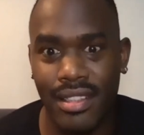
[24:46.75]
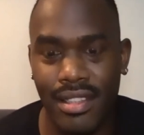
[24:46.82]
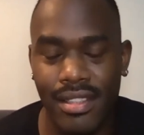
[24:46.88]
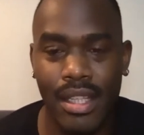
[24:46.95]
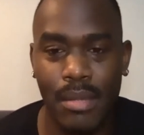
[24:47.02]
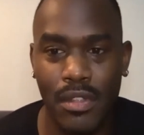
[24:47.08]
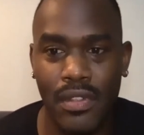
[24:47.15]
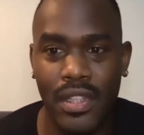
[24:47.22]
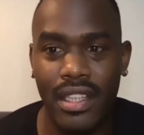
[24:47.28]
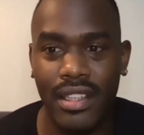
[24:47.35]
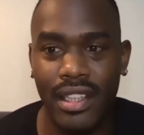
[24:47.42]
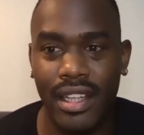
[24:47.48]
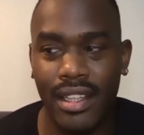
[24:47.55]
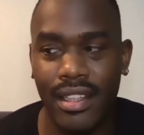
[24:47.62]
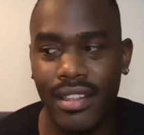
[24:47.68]
to some of it
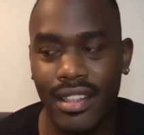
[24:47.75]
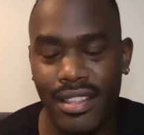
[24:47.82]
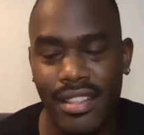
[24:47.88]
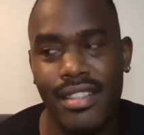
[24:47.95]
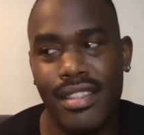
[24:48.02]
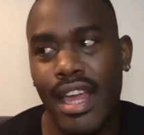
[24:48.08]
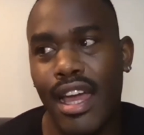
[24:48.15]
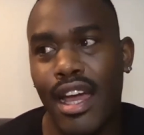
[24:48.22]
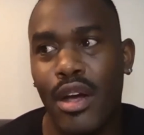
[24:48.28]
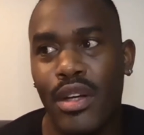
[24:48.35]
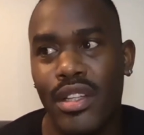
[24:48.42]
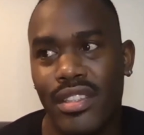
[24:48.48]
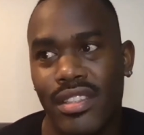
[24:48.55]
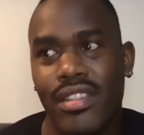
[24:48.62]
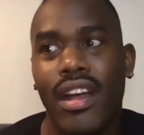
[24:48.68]
that this is how
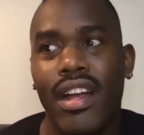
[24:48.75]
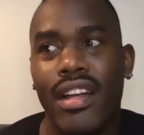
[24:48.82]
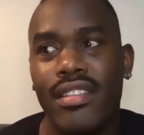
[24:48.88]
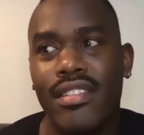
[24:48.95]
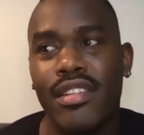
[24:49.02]
it starts.